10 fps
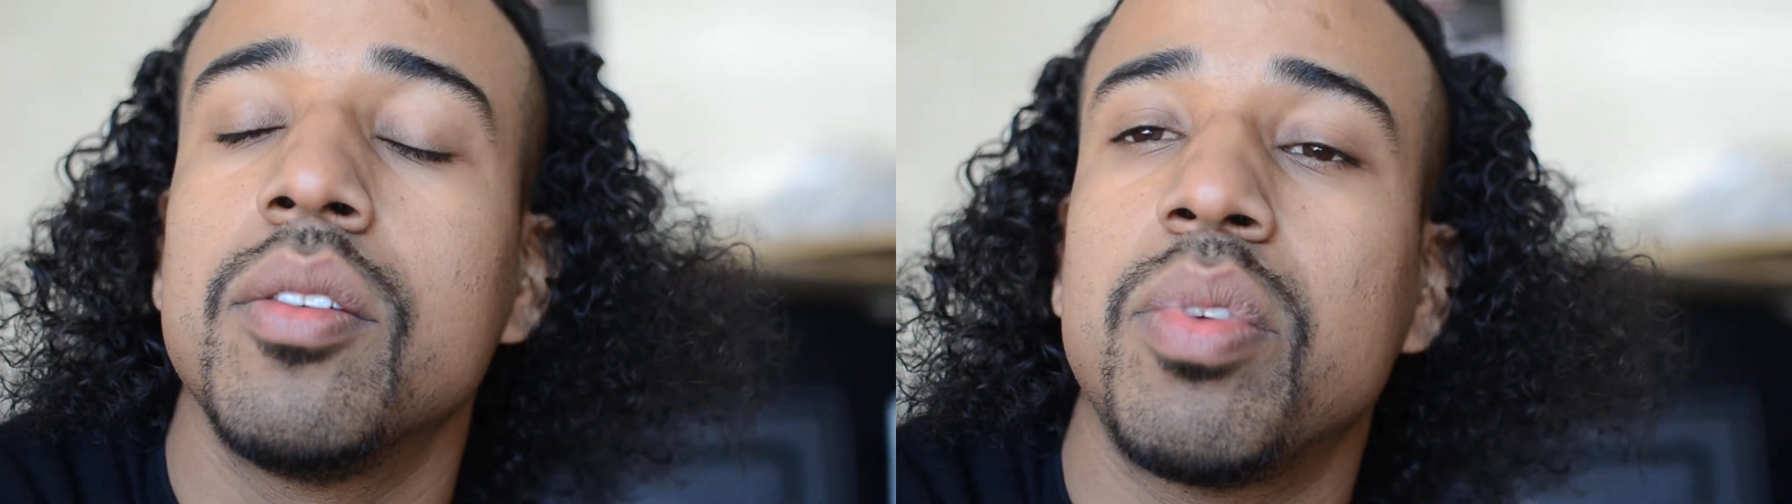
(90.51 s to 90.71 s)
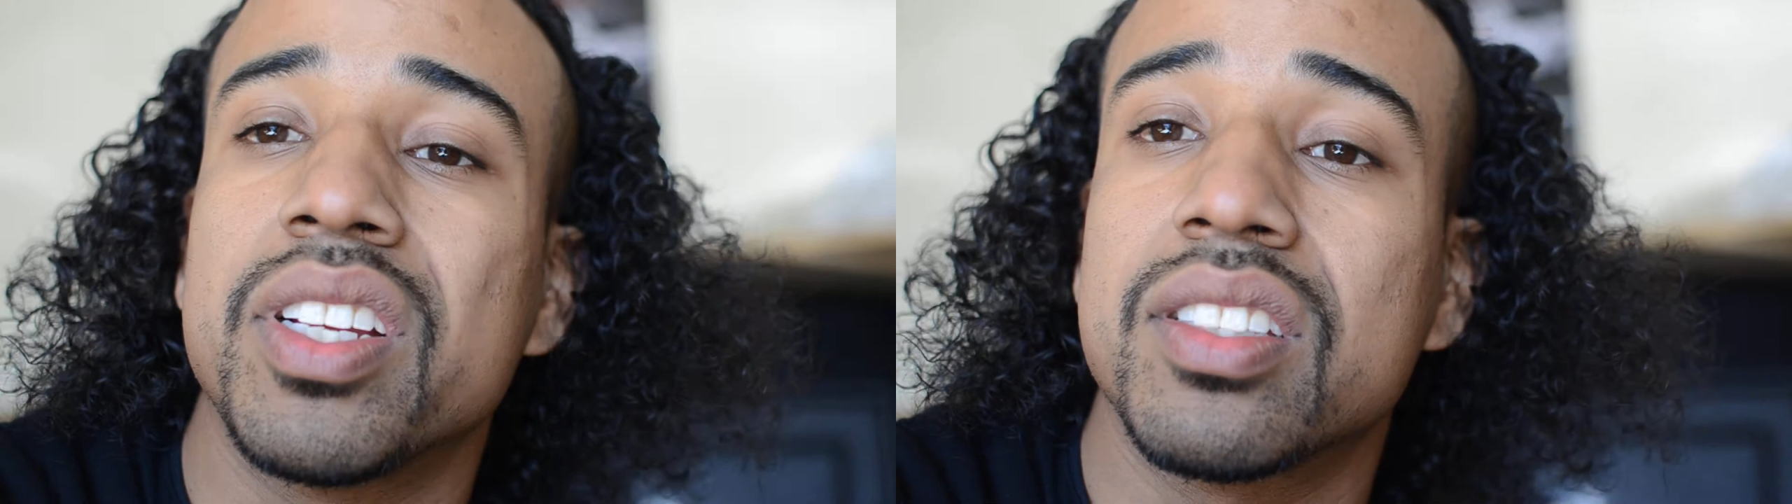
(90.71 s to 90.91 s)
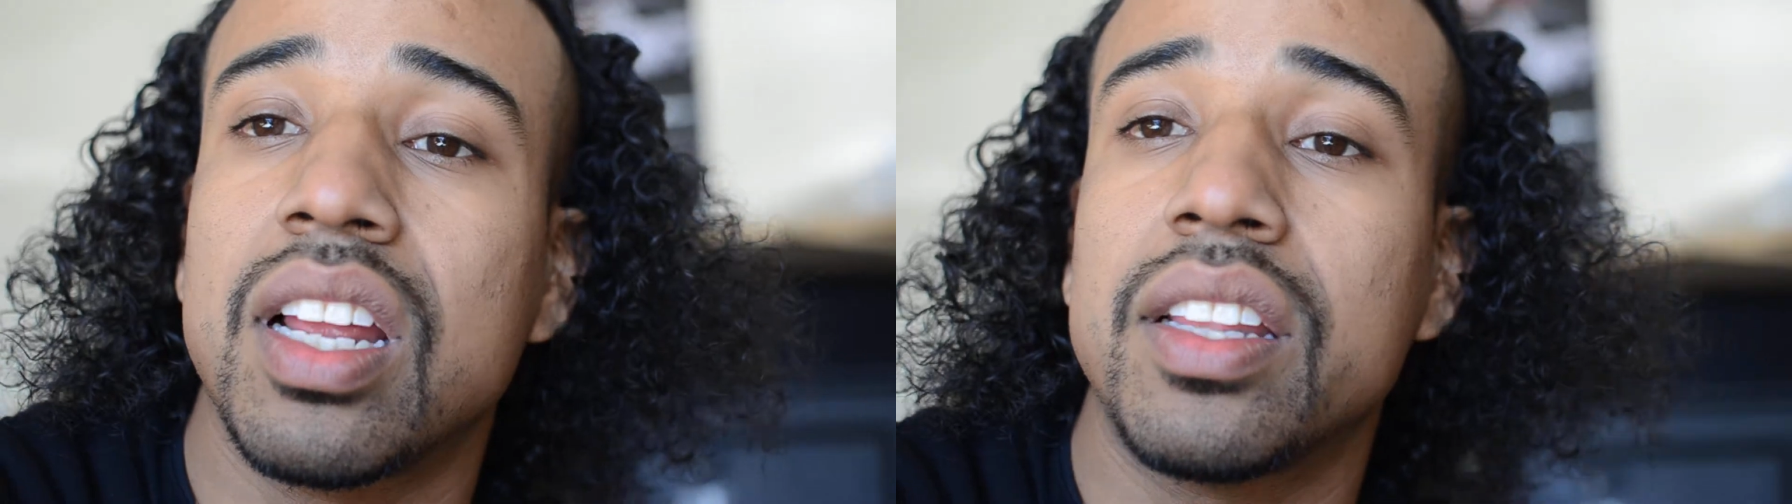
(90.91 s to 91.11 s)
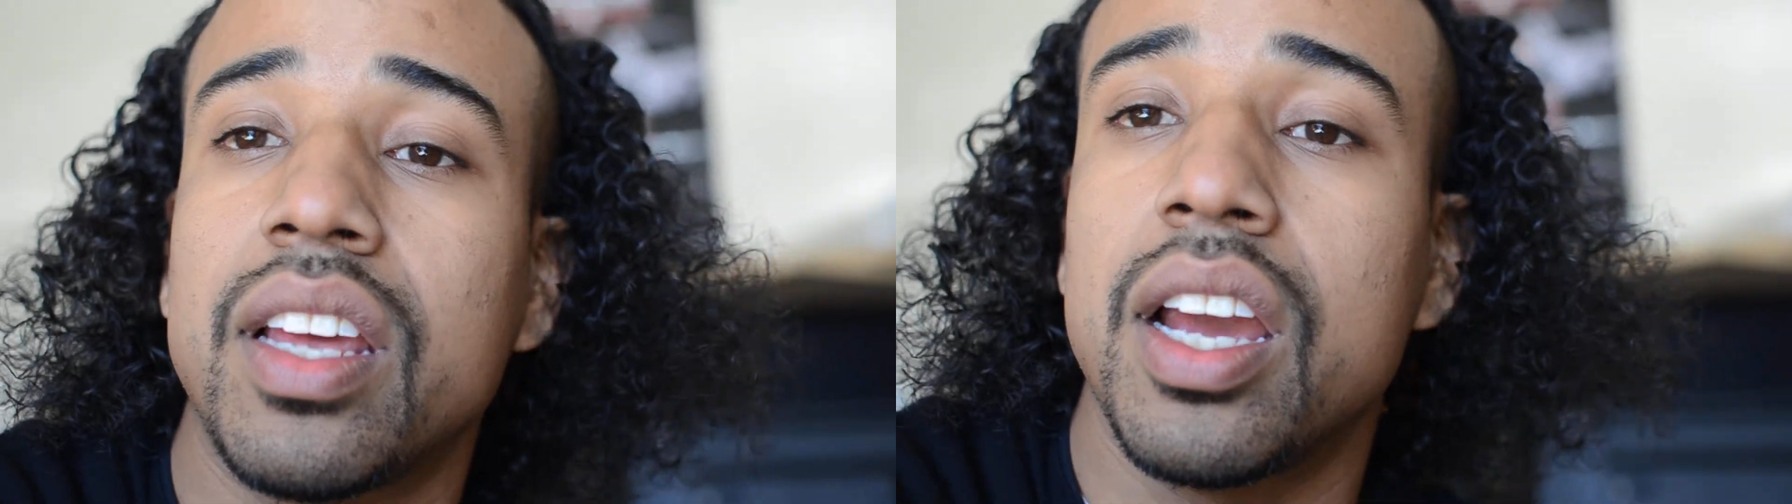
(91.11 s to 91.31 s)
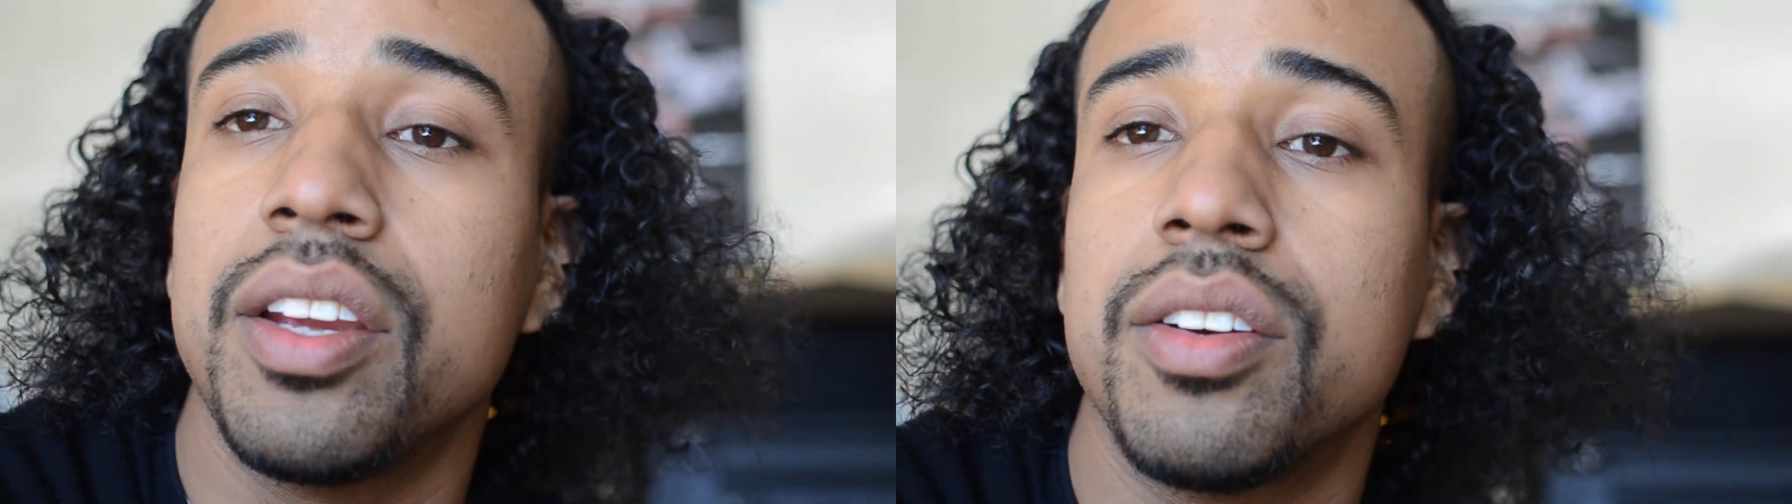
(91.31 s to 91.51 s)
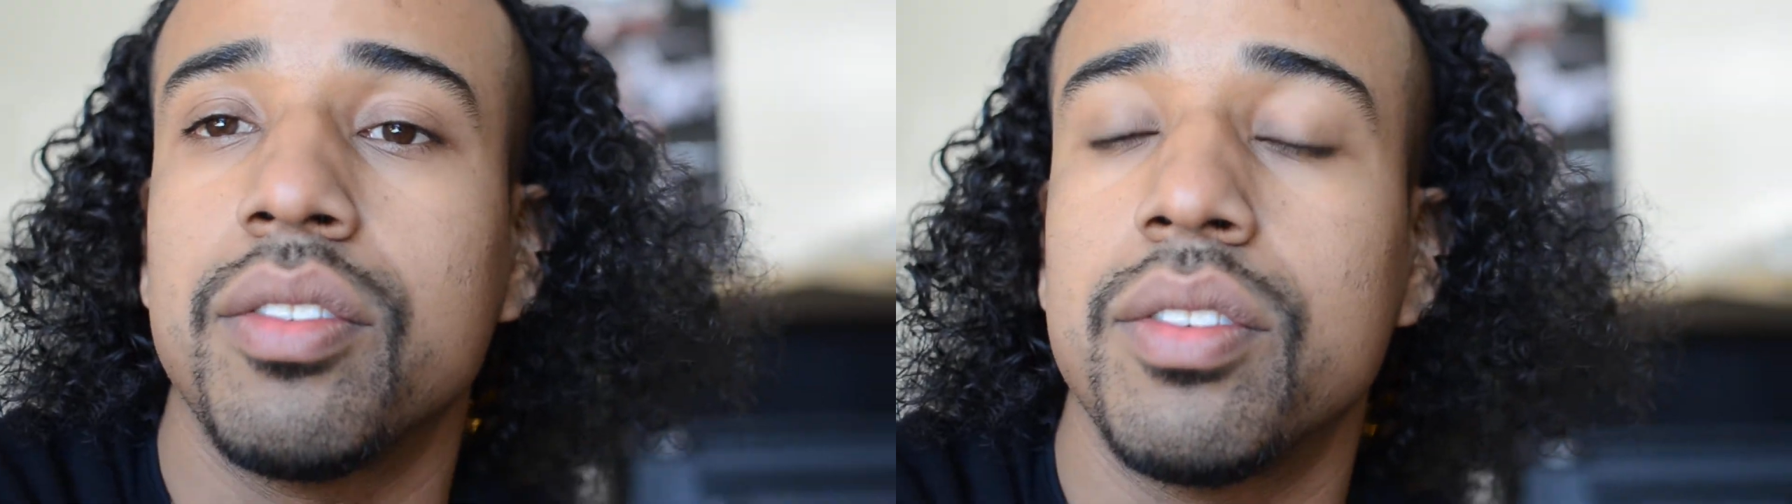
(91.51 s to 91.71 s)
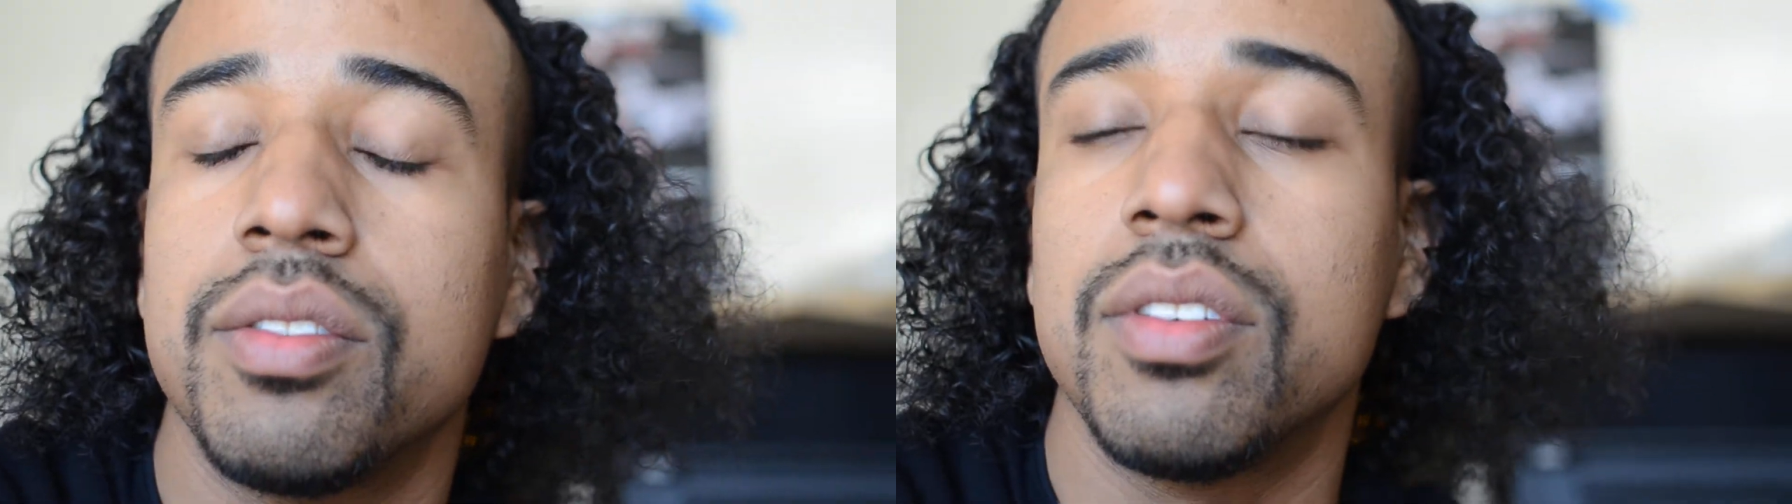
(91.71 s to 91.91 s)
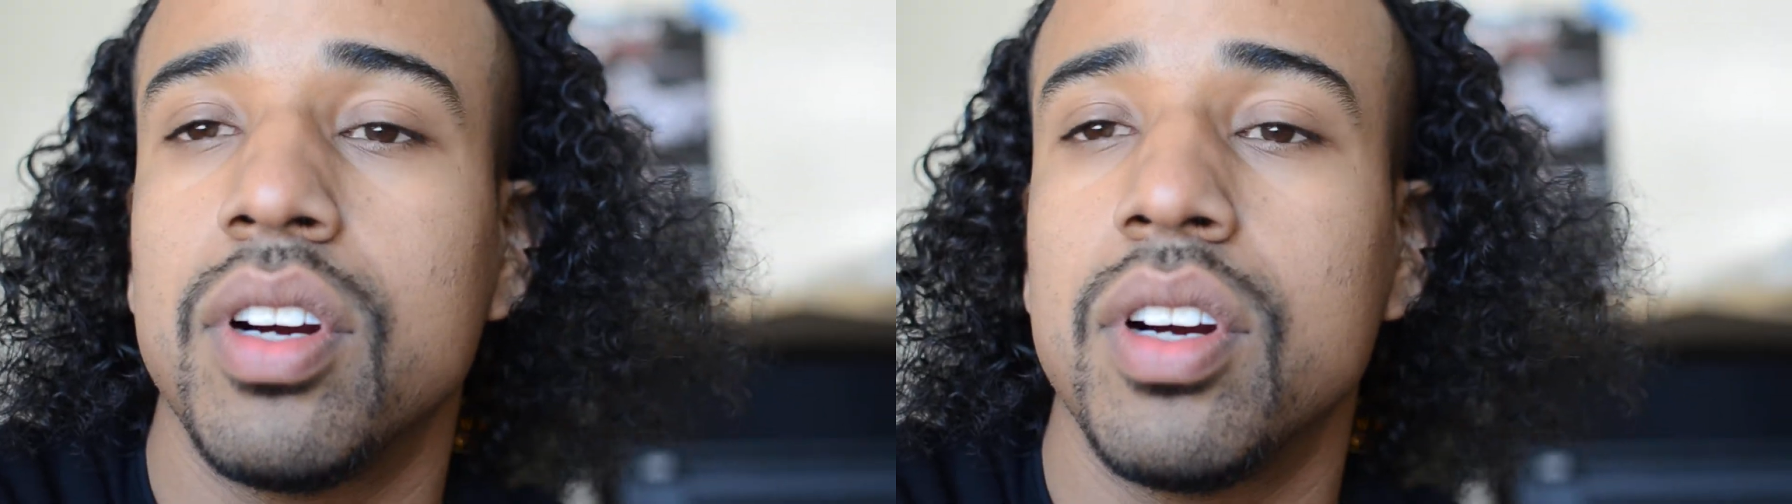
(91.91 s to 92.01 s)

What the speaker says: places like that, you know,